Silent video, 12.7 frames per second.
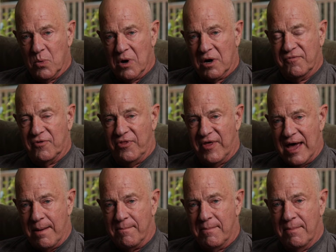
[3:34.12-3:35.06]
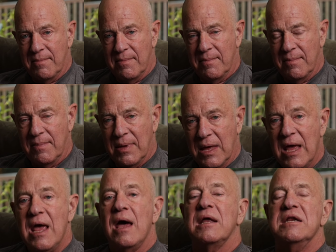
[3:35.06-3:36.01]
that work for them,
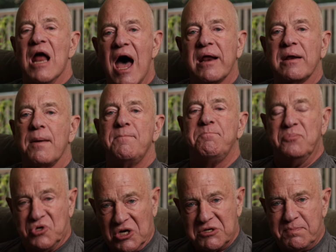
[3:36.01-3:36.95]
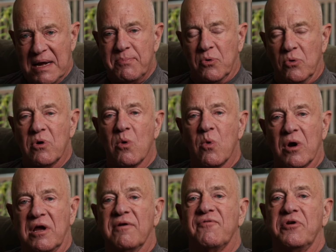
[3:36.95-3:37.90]
not just people who are
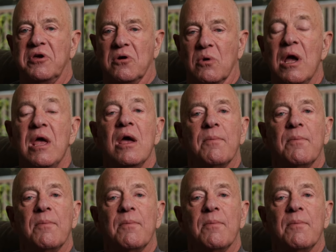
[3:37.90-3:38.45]
working for you.